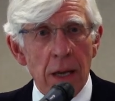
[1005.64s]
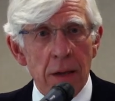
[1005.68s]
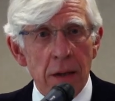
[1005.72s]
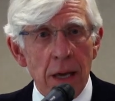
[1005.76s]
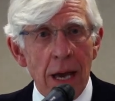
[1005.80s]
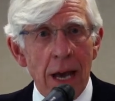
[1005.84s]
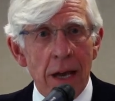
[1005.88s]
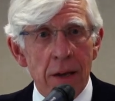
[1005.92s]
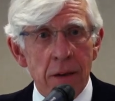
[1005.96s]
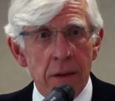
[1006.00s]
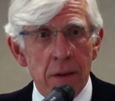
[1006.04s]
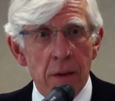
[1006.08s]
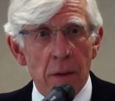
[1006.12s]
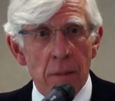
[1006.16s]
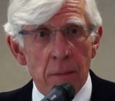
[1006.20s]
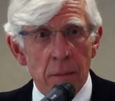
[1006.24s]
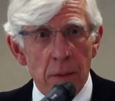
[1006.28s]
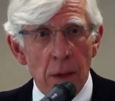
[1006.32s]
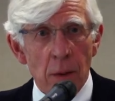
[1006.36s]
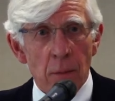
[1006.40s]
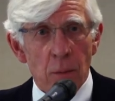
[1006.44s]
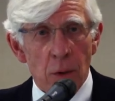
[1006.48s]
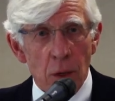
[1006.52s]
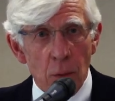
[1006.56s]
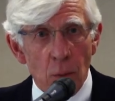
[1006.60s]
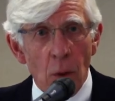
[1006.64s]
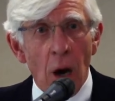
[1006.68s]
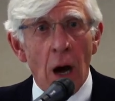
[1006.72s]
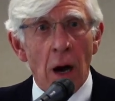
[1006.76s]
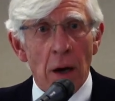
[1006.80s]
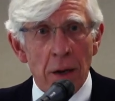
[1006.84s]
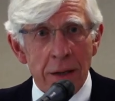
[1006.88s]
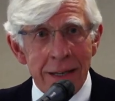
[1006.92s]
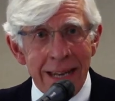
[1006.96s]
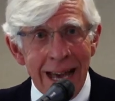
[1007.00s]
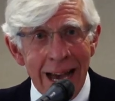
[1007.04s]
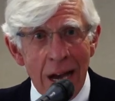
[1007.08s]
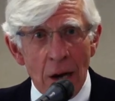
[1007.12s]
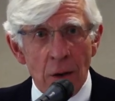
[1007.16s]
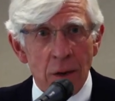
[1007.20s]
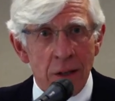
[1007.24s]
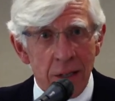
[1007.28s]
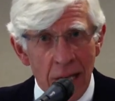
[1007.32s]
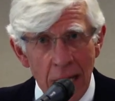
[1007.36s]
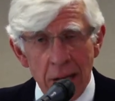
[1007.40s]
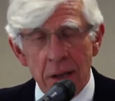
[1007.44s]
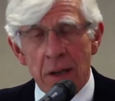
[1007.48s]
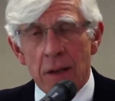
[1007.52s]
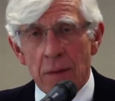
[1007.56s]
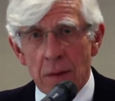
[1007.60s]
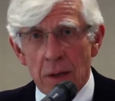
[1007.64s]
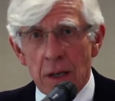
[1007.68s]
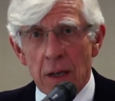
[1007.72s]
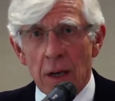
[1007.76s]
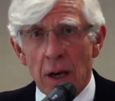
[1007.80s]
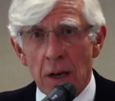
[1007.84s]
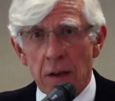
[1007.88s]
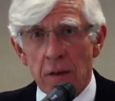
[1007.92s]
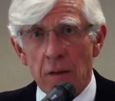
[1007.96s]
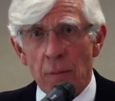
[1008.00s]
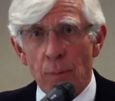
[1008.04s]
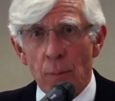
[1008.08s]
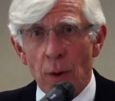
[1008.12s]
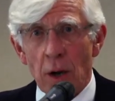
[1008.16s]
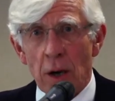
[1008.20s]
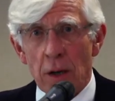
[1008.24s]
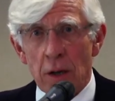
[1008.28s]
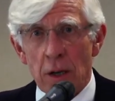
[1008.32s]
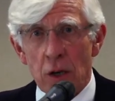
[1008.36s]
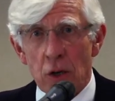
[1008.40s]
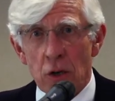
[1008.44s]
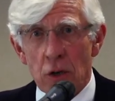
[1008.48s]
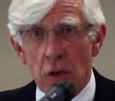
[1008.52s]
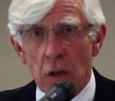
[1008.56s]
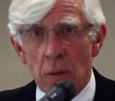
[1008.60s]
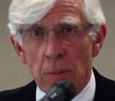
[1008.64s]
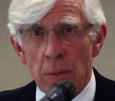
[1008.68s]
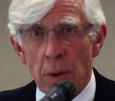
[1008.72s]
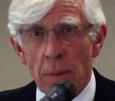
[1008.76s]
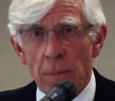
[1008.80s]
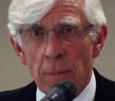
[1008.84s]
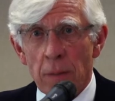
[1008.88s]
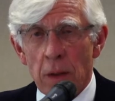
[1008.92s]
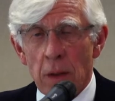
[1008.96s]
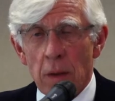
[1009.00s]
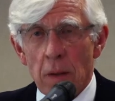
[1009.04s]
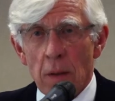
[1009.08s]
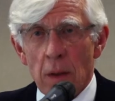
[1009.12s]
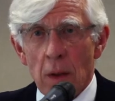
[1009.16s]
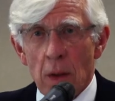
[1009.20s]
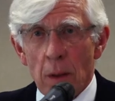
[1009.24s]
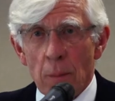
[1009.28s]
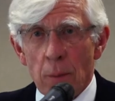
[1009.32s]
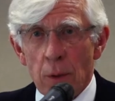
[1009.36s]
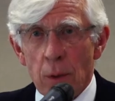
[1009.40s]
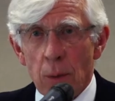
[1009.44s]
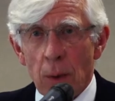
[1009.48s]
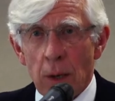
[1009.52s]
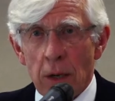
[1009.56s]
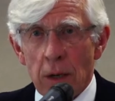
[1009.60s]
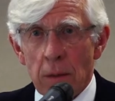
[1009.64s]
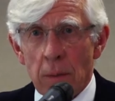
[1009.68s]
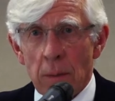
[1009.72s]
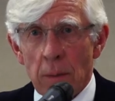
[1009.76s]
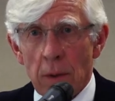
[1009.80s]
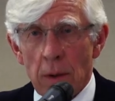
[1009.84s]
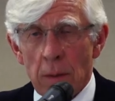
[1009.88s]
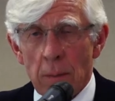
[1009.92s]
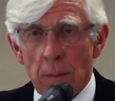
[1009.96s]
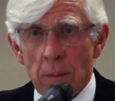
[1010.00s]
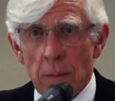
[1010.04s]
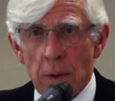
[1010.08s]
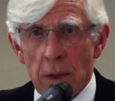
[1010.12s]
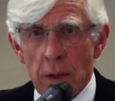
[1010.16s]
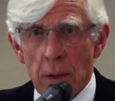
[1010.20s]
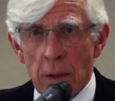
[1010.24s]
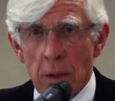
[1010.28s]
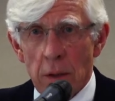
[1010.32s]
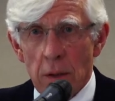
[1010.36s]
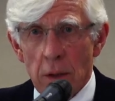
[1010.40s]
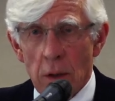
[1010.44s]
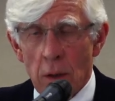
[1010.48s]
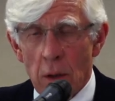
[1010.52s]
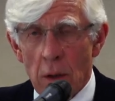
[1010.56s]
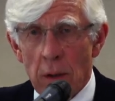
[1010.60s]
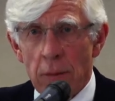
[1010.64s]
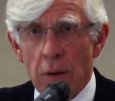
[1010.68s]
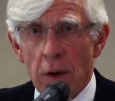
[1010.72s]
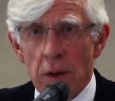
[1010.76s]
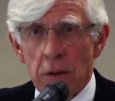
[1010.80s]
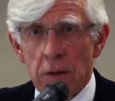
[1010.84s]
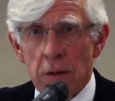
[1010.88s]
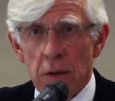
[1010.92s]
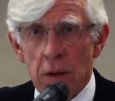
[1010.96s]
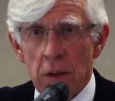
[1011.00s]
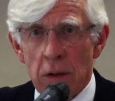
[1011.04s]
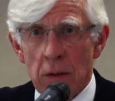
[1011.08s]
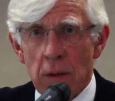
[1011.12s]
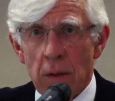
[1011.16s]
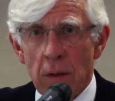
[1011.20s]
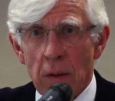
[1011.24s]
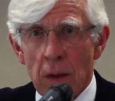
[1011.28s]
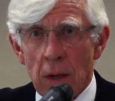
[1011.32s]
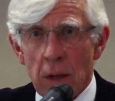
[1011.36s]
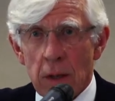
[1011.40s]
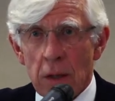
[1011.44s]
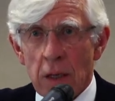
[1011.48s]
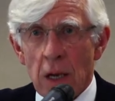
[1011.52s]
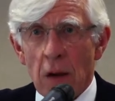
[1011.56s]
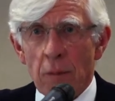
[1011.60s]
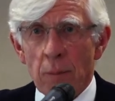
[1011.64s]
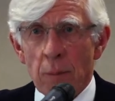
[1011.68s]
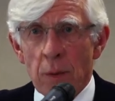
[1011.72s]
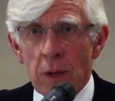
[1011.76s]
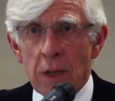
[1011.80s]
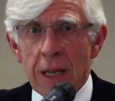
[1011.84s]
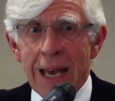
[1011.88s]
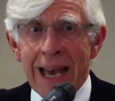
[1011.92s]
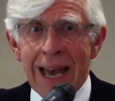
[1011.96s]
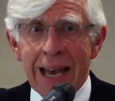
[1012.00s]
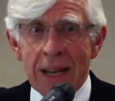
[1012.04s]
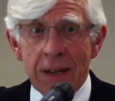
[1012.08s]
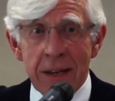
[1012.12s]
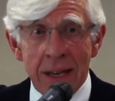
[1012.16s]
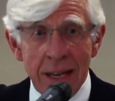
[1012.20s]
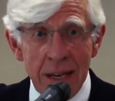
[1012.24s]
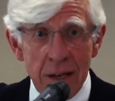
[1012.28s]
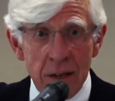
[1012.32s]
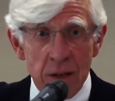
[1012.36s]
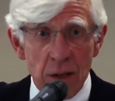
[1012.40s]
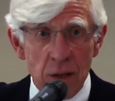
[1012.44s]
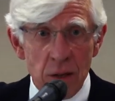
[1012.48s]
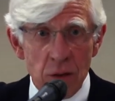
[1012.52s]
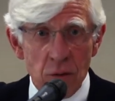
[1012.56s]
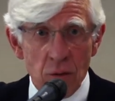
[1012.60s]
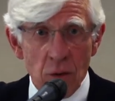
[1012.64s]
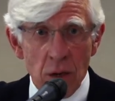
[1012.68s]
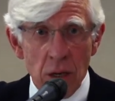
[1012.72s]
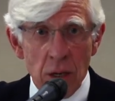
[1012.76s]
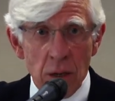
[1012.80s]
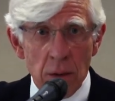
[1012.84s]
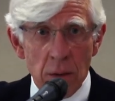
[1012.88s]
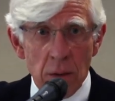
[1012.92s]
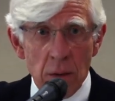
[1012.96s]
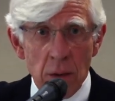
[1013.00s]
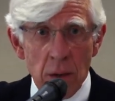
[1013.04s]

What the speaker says: and you are now getting the kind of partnership between universities, government, and industry.